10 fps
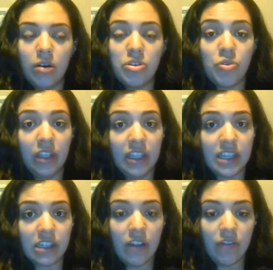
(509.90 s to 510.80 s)
doing these
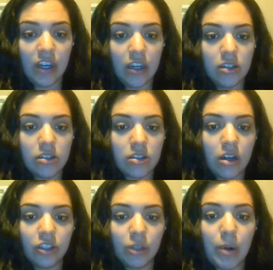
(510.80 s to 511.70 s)
activities.
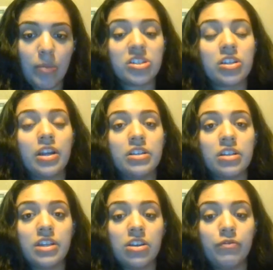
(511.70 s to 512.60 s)
There are published studies
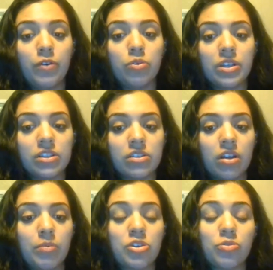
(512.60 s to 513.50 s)
that tend to focus
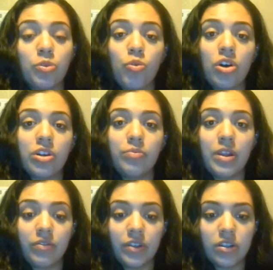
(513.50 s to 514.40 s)
on measurable qualitative
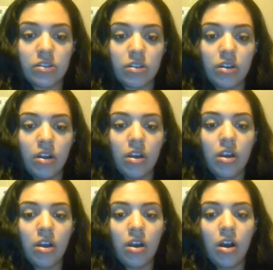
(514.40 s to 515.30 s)
benefits.
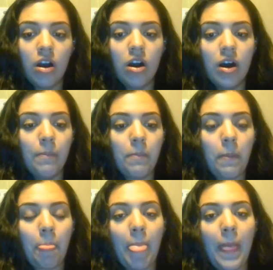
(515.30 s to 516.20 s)

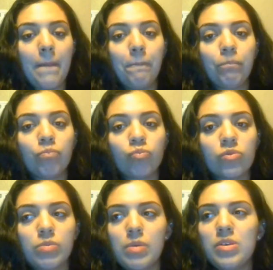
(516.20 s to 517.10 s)

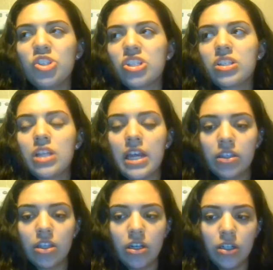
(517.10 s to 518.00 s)
So maybe it's just like
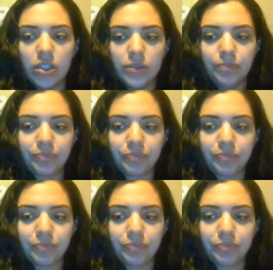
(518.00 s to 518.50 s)
the